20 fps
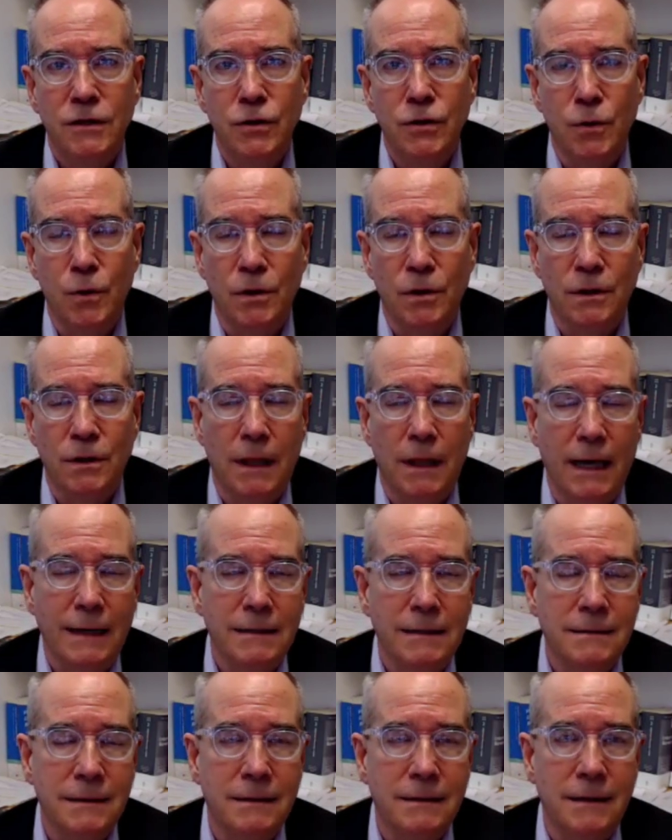to
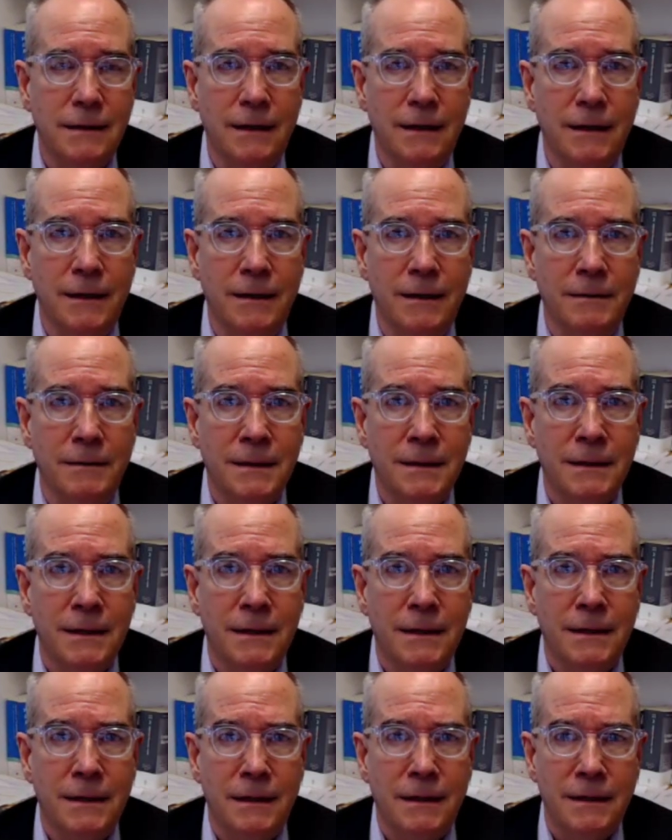elect
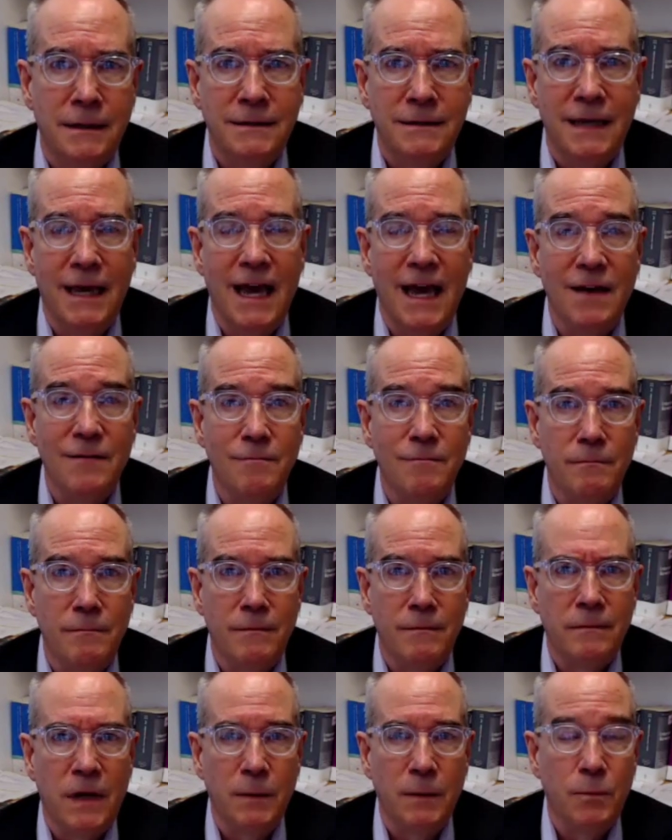to have
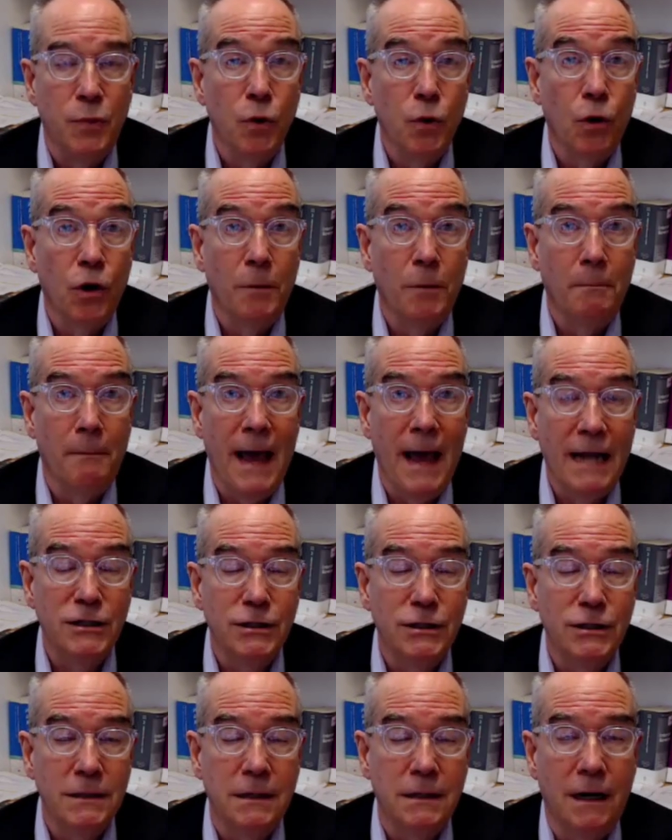employer
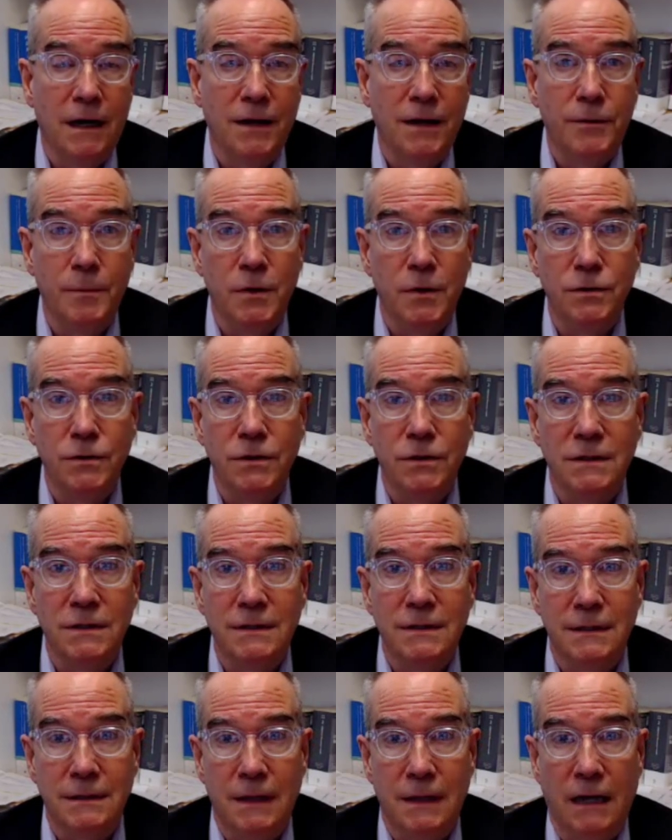matching
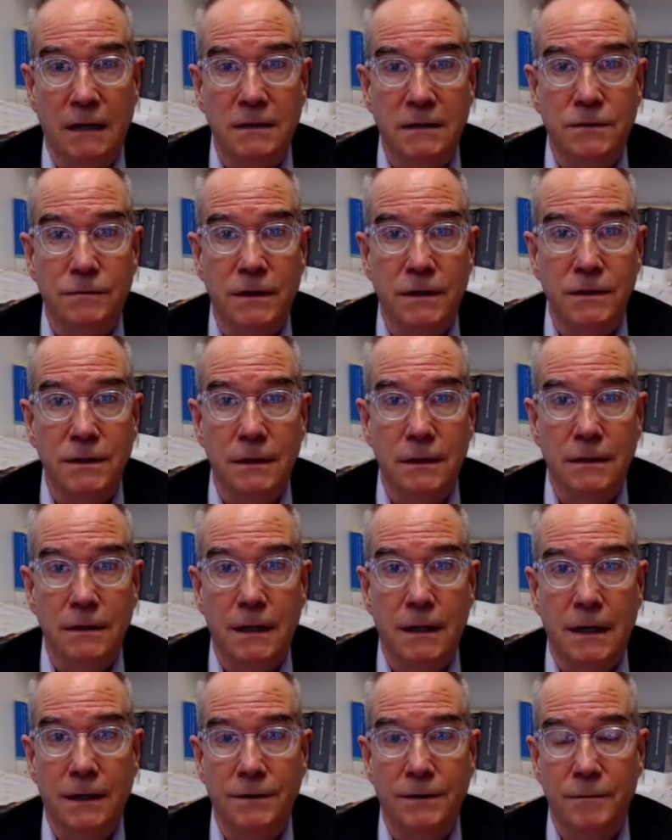contributions and non-discretionary
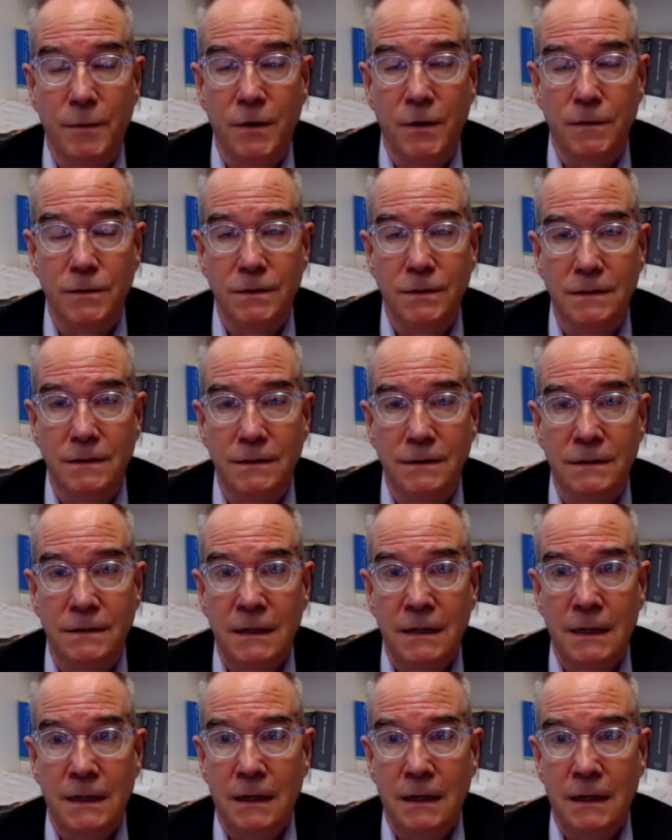contributions